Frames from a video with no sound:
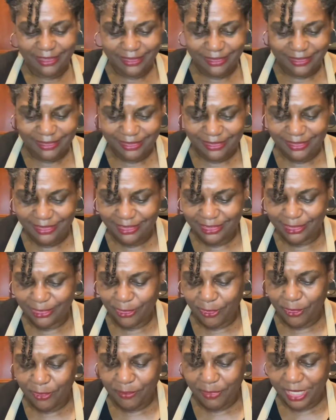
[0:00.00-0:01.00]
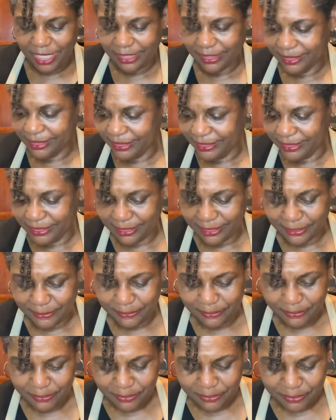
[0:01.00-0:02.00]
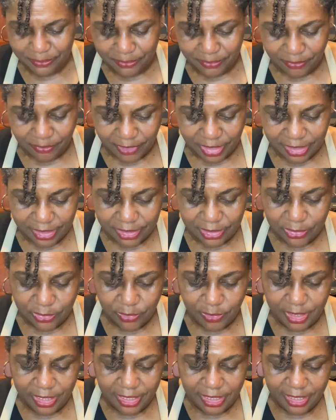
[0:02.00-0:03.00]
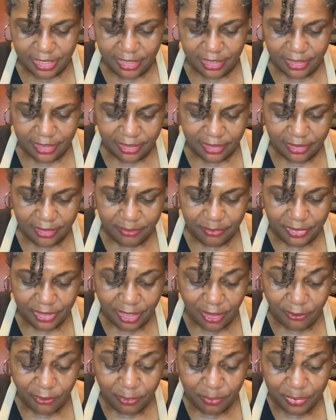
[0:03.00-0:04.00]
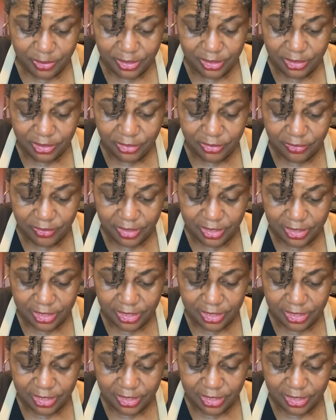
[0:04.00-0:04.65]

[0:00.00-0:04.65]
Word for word: Look at it again, guys. Again, I apologize, I lost my audio.